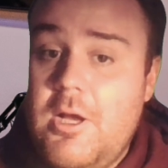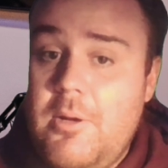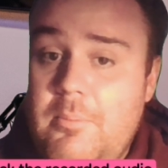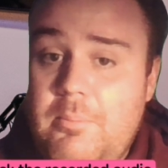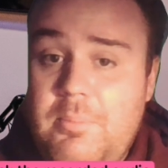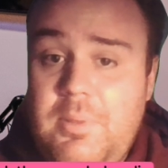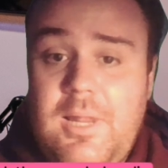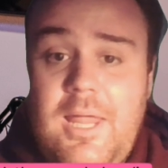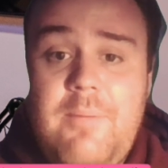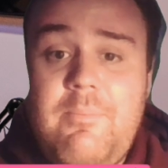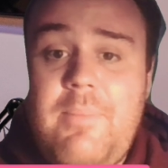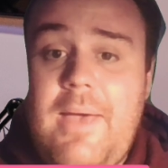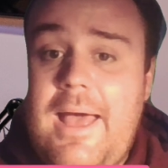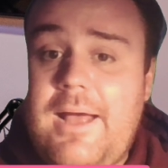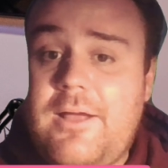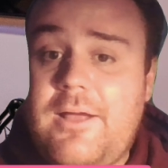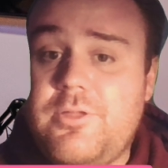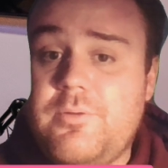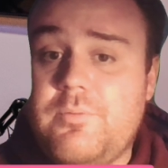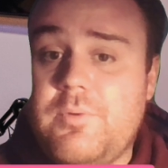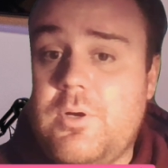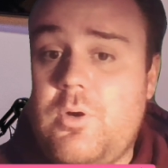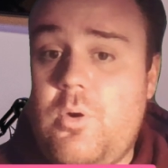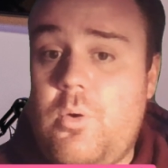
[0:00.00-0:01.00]
Play back
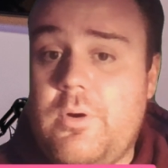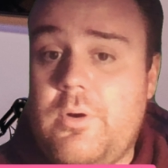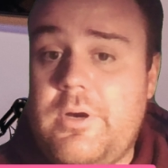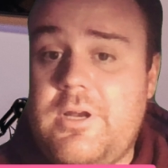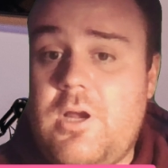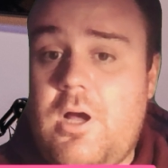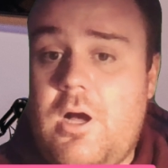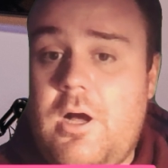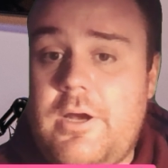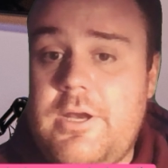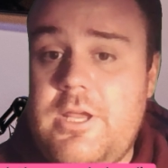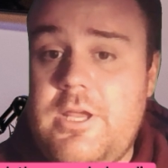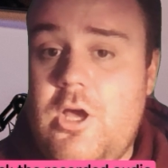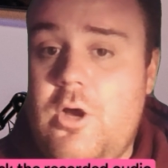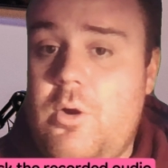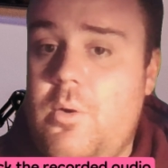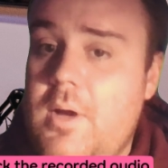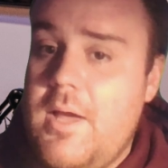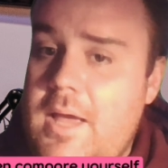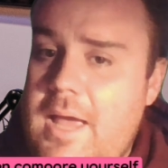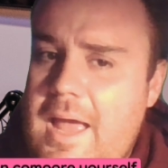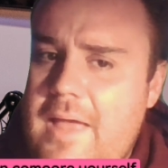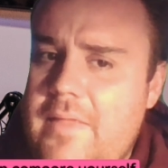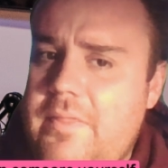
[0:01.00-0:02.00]
the recorded audio
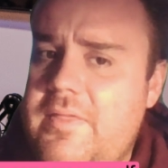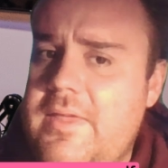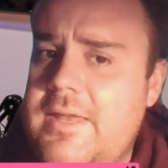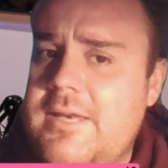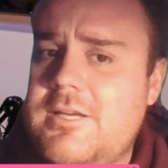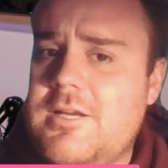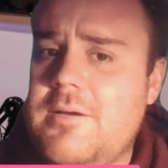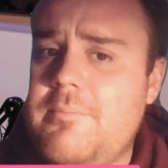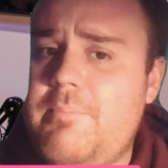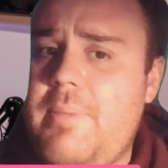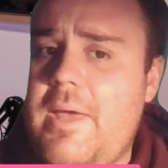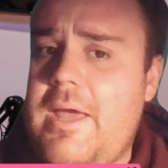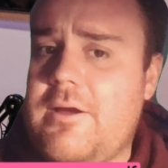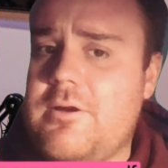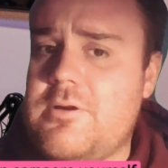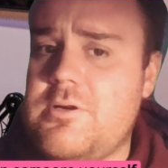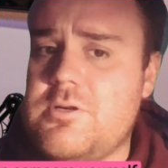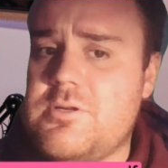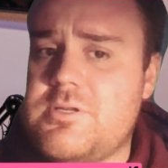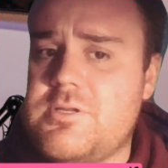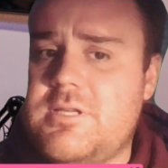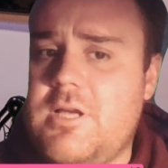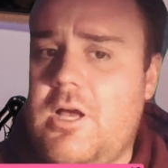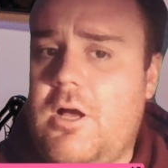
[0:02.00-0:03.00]
and then compare
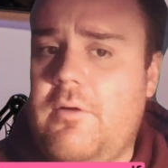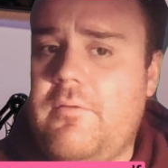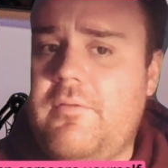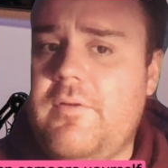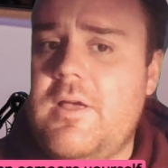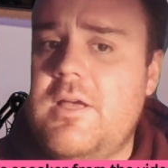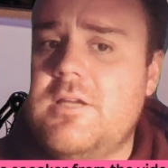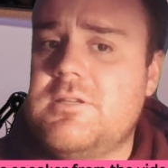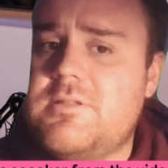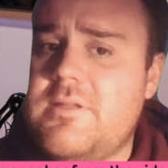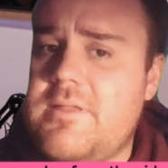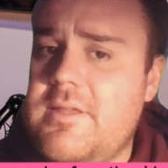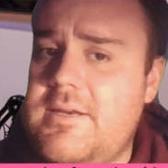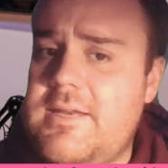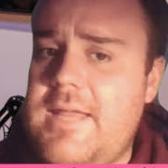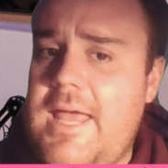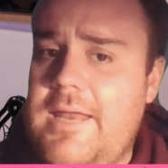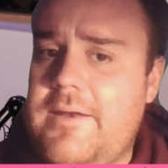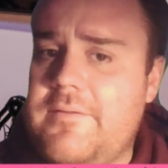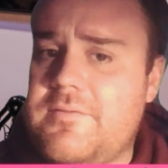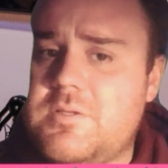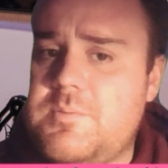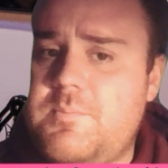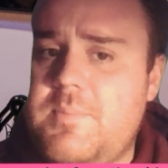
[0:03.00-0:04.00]
yourself to the
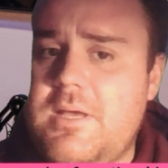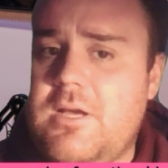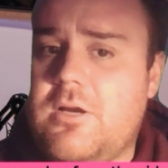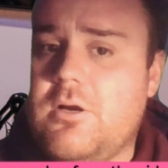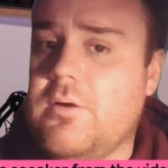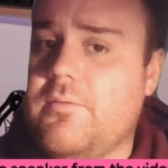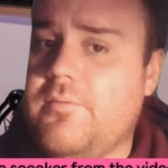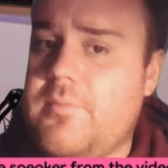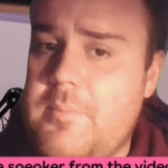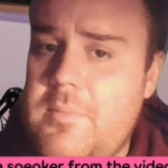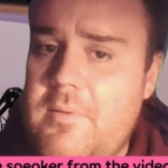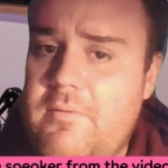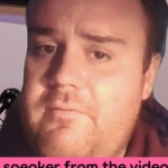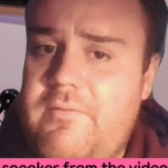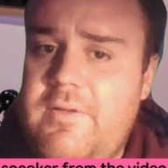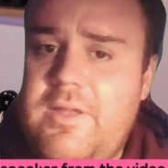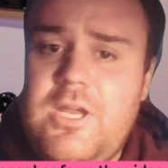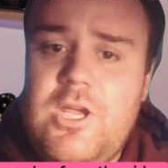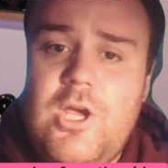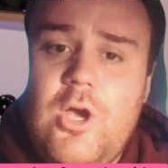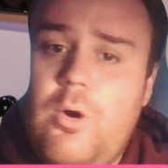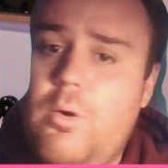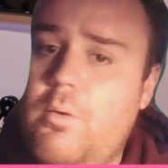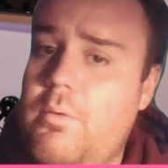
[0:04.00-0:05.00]
native speaker from the
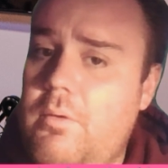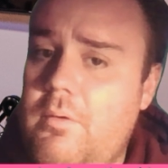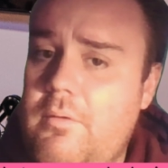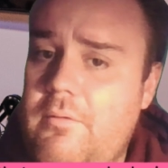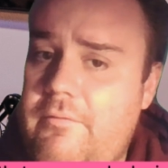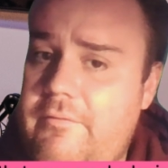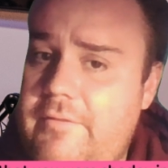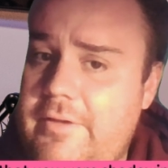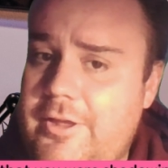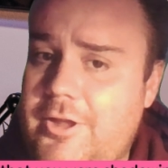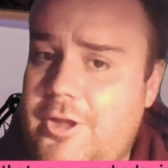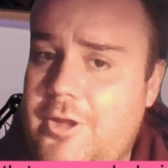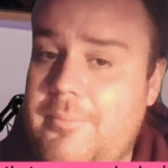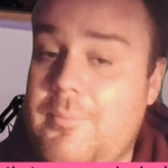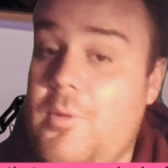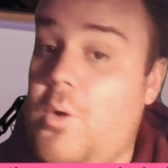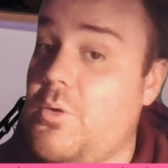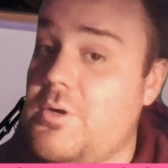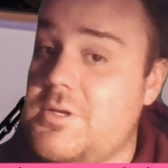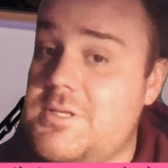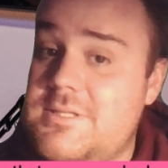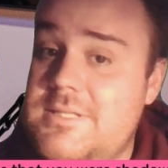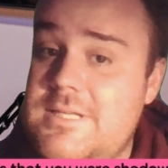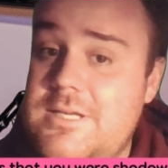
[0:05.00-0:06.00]
video, film,
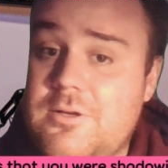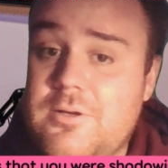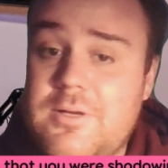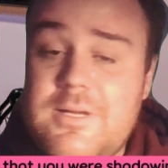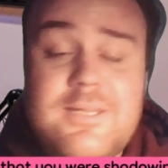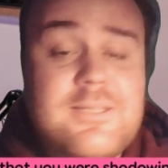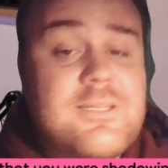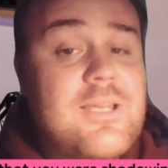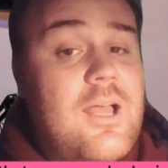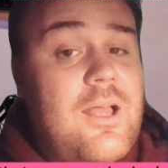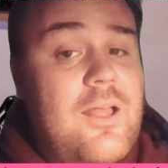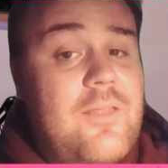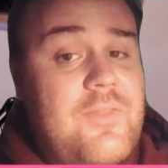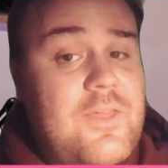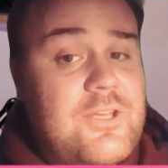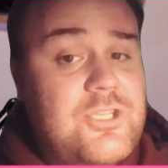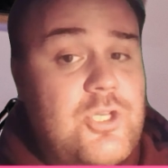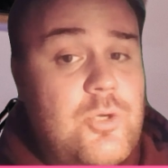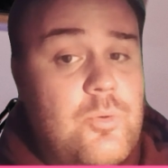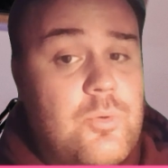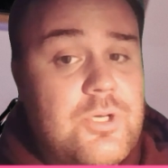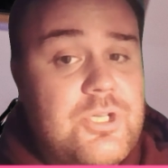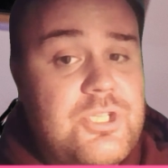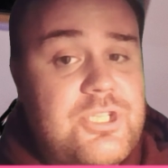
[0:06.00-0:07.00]
or series that
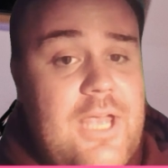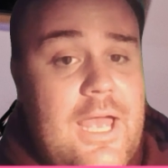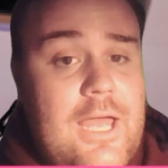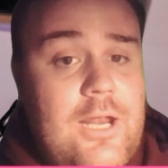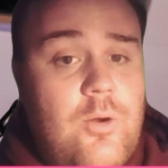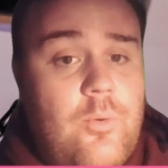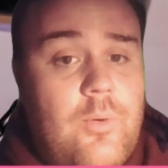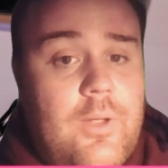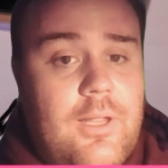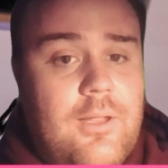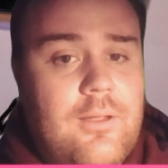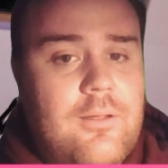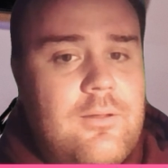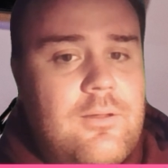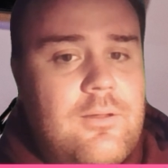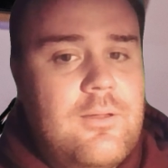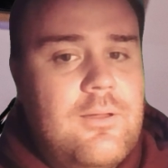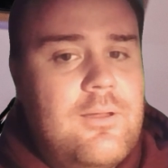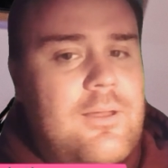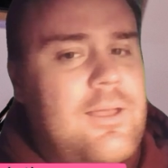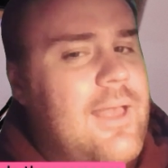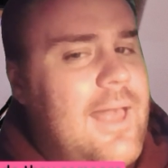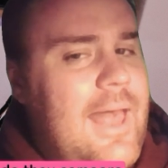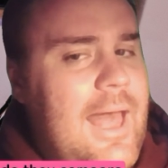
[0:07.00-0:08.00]
you were shadowing.
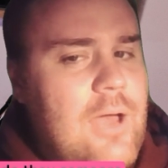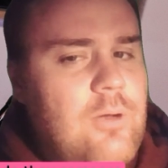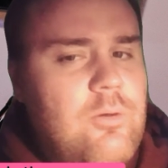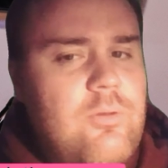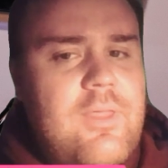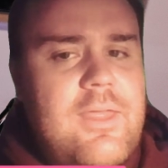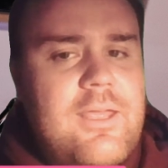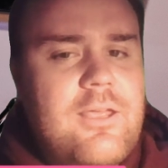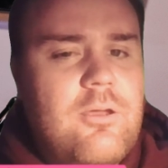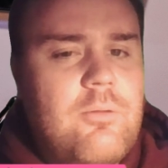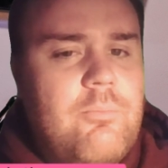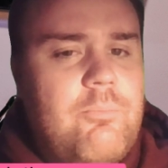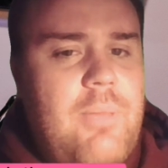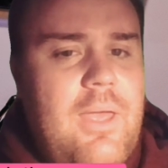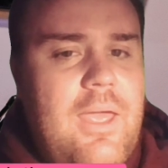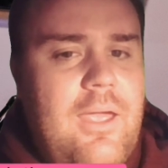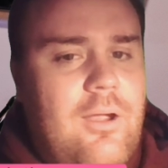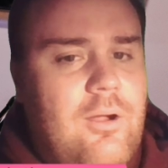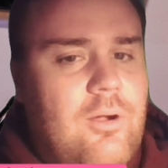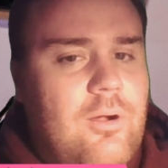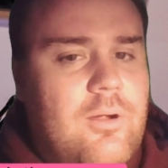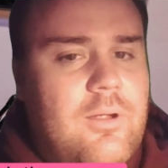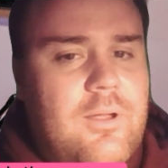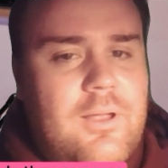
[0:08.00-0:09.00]
How do they
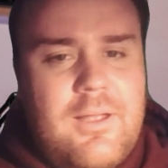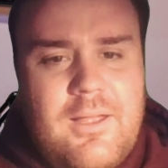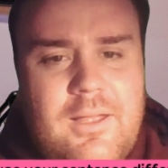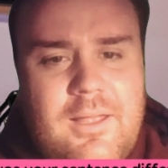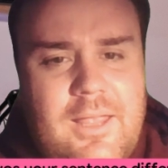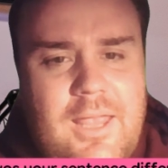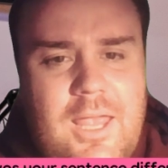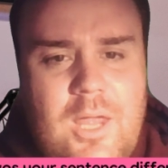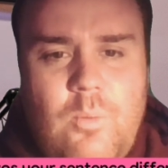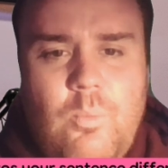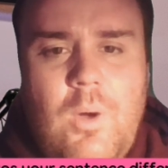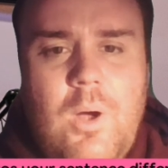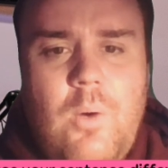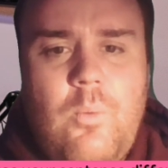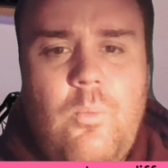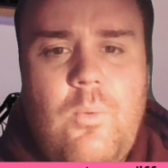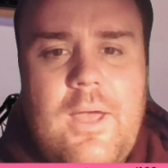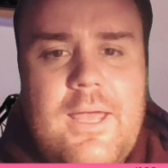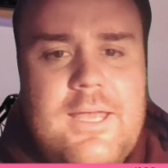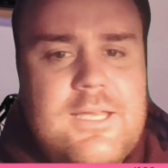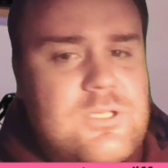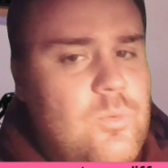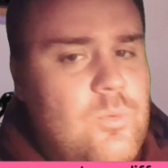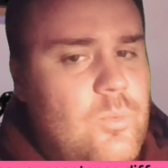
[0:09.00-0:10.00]
compare? In what
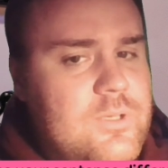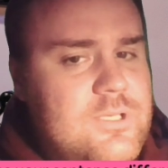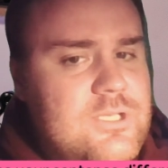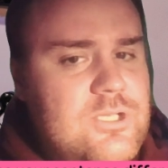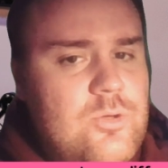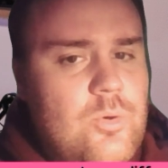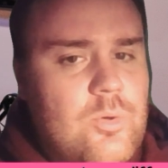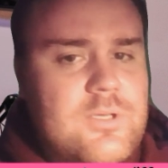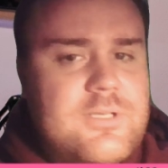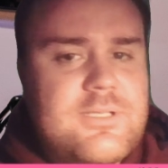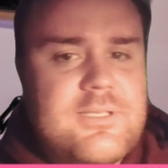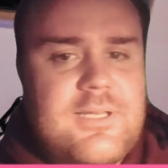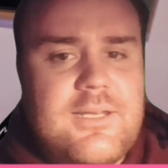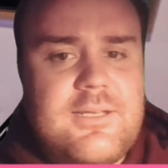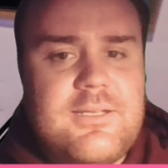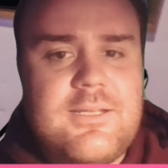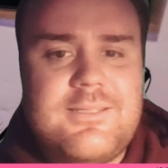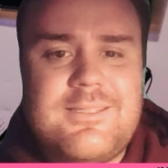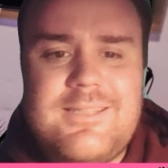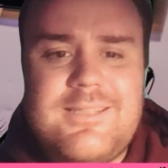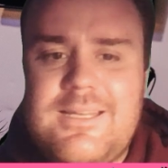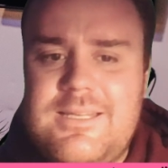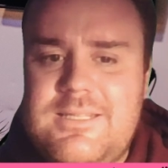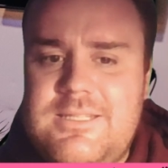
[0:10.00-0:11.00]
ways was your
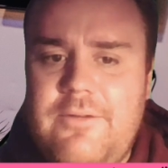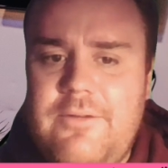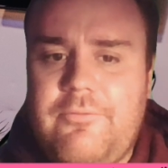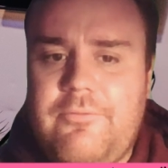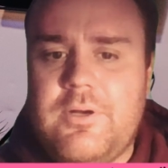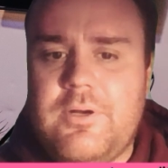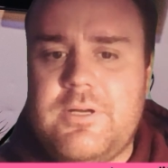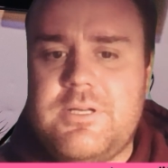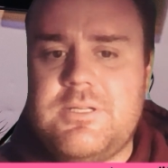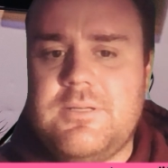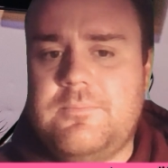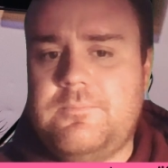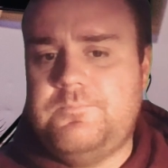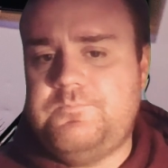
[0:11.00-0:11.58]
sentence different?